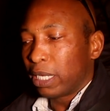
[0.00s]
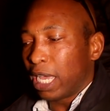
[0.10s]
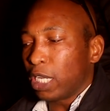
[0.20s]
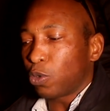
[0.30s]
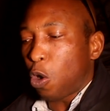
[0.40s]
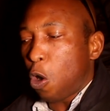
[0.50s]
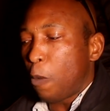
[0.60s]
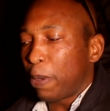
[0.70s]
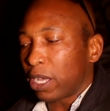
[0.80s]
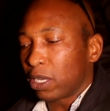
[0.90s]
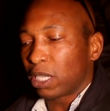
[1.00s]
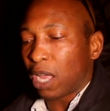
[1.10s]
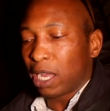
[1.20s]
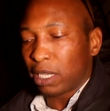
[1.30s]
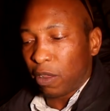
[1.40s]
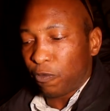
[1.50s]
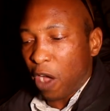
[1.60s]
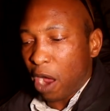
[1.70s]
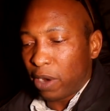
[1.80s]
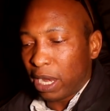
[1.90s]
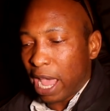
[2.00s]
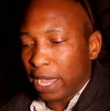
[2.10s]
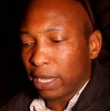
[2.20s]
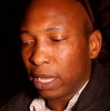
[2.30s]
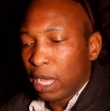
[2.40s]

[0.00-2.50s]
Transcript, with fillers: these will all be consigned to the fiery lake.